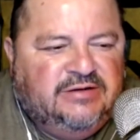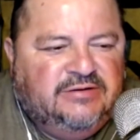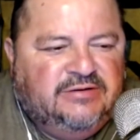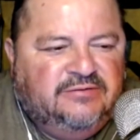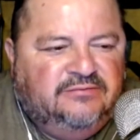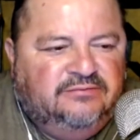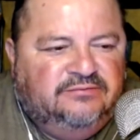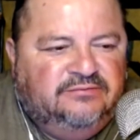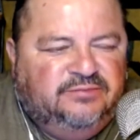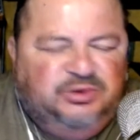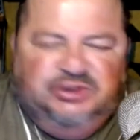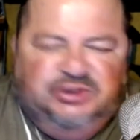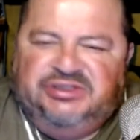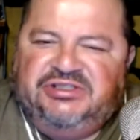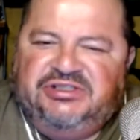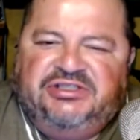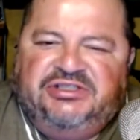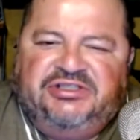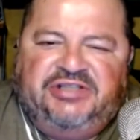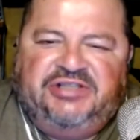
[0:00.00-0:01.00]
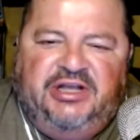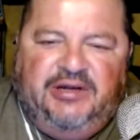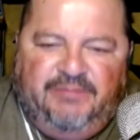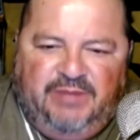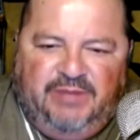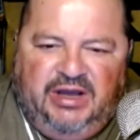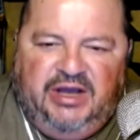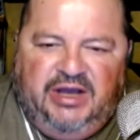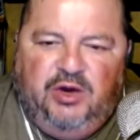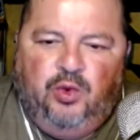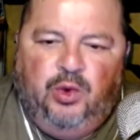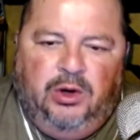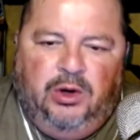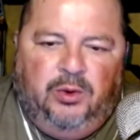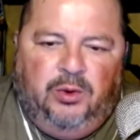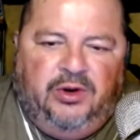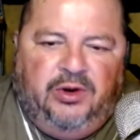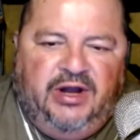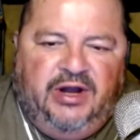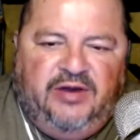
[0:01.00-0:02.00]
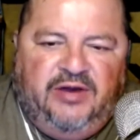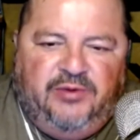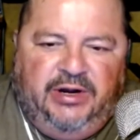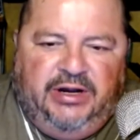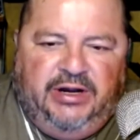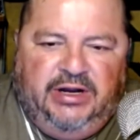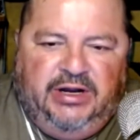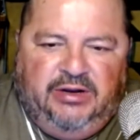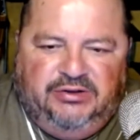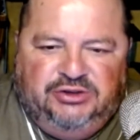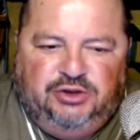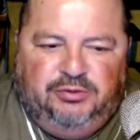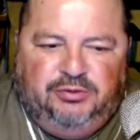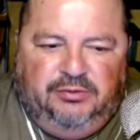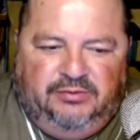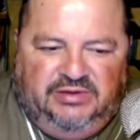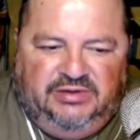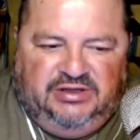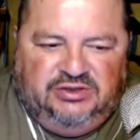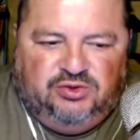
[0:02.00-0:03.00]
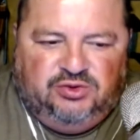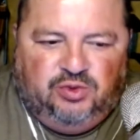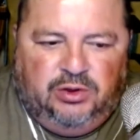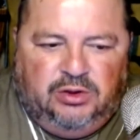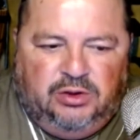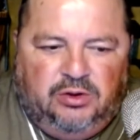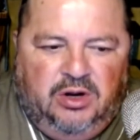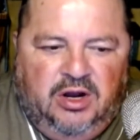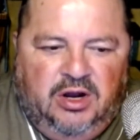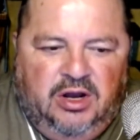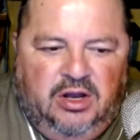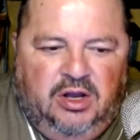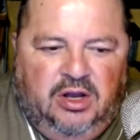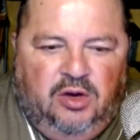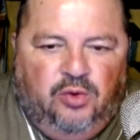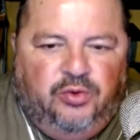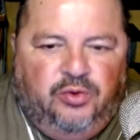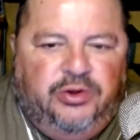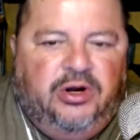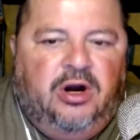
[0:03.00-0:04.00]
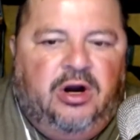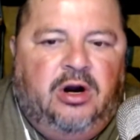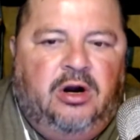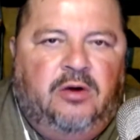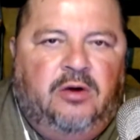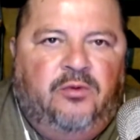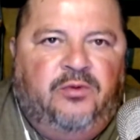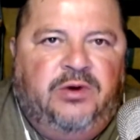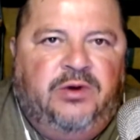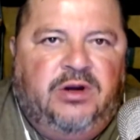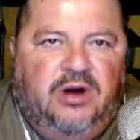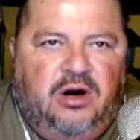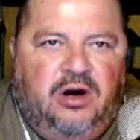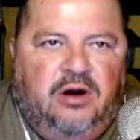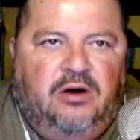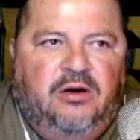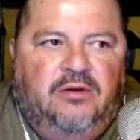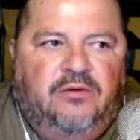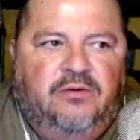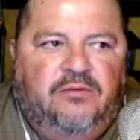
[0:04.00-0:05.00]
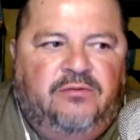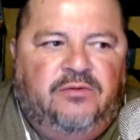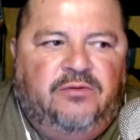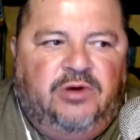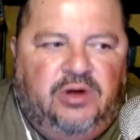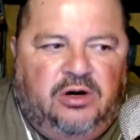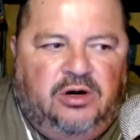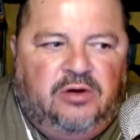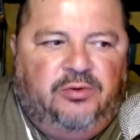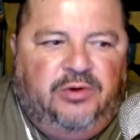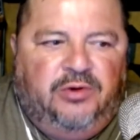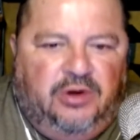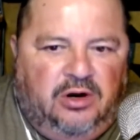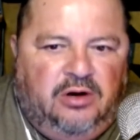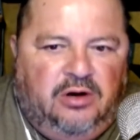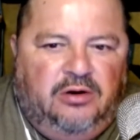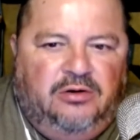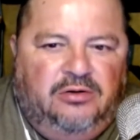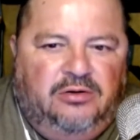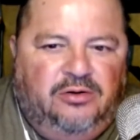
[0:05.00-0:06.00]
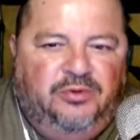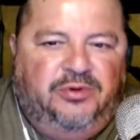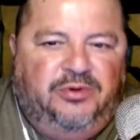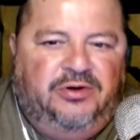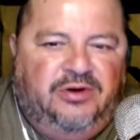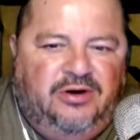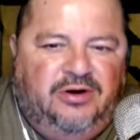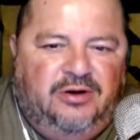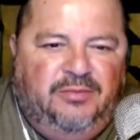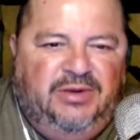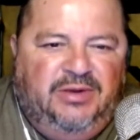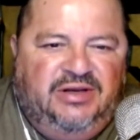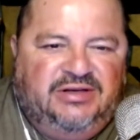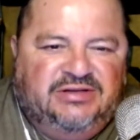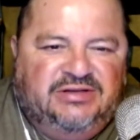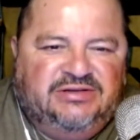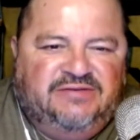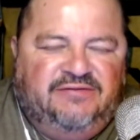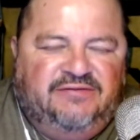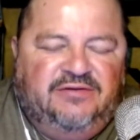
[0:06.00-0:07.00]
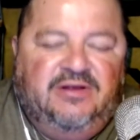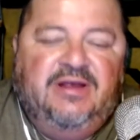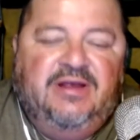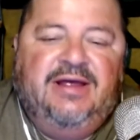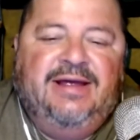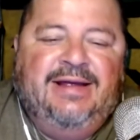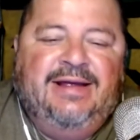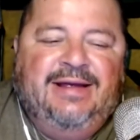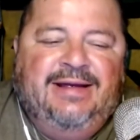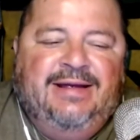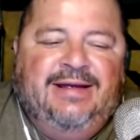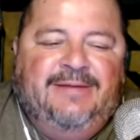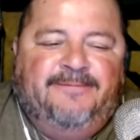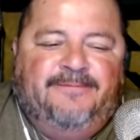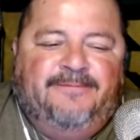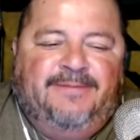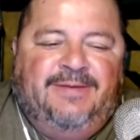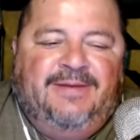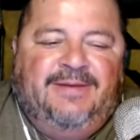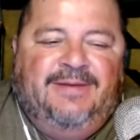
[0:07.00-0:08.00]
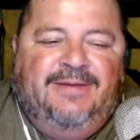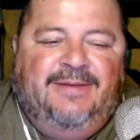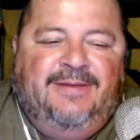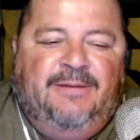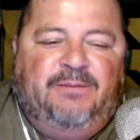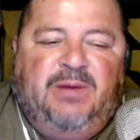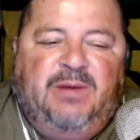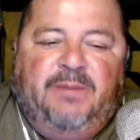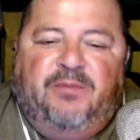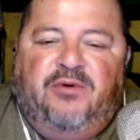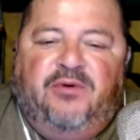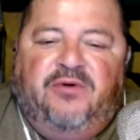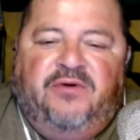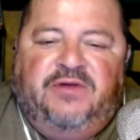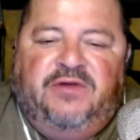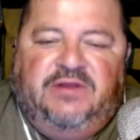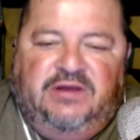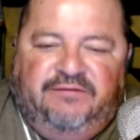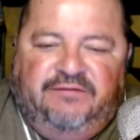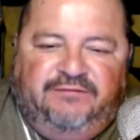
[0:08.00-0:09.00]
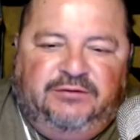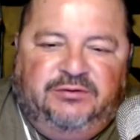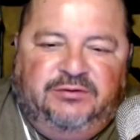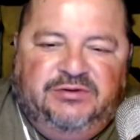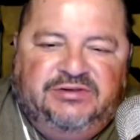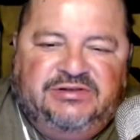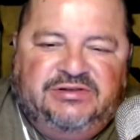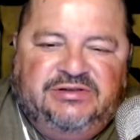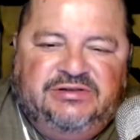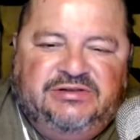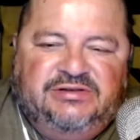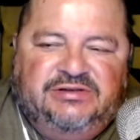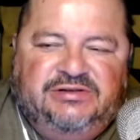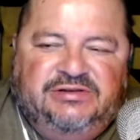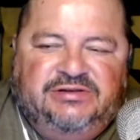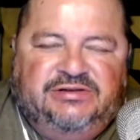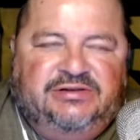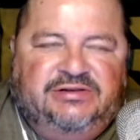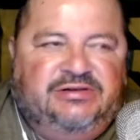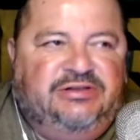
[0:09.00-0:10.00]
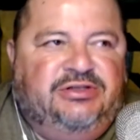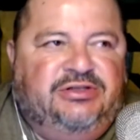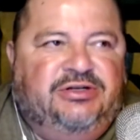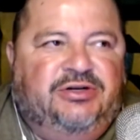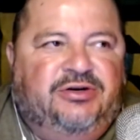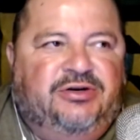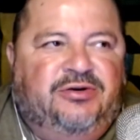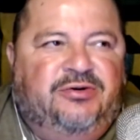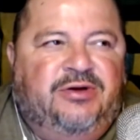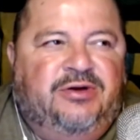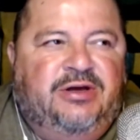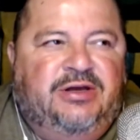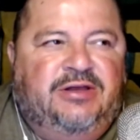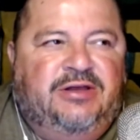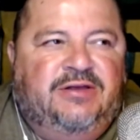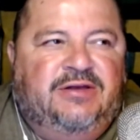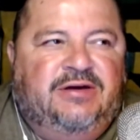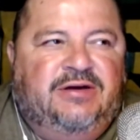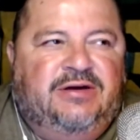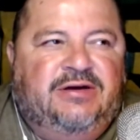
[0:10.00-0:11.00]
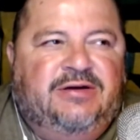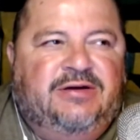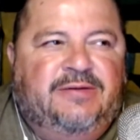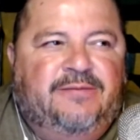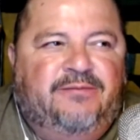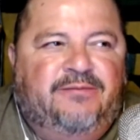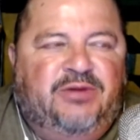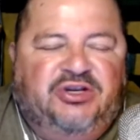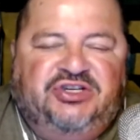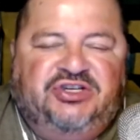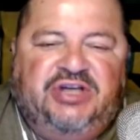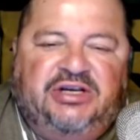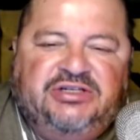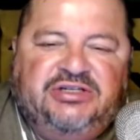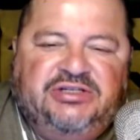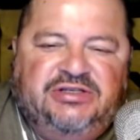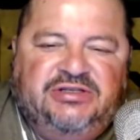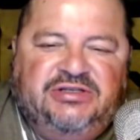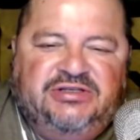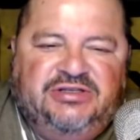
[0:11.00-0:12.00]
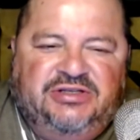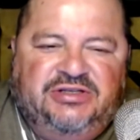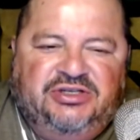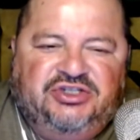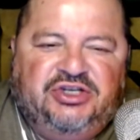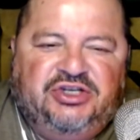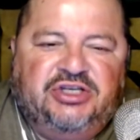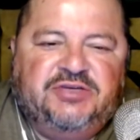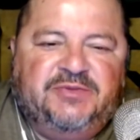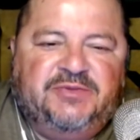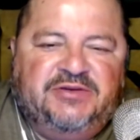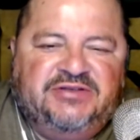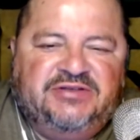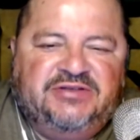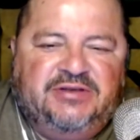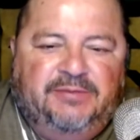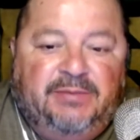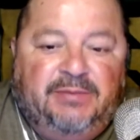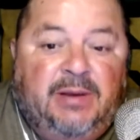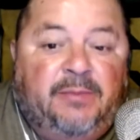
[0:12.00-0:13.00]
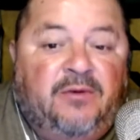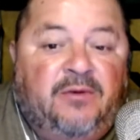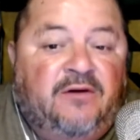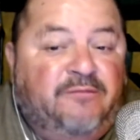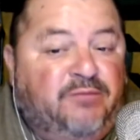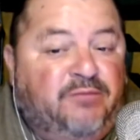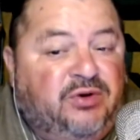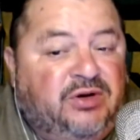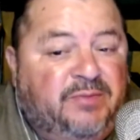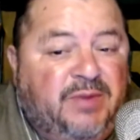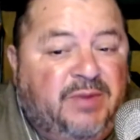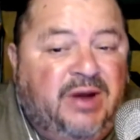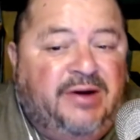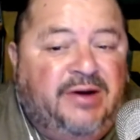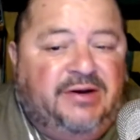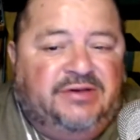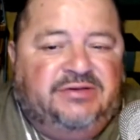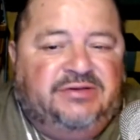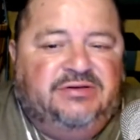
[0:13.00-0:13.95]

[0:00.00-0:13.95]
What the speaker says: put us in a state of mind where we're at right now as human beings, where we are who we are because of the people and the influences and, in the projections and the judgments that people have put upon us.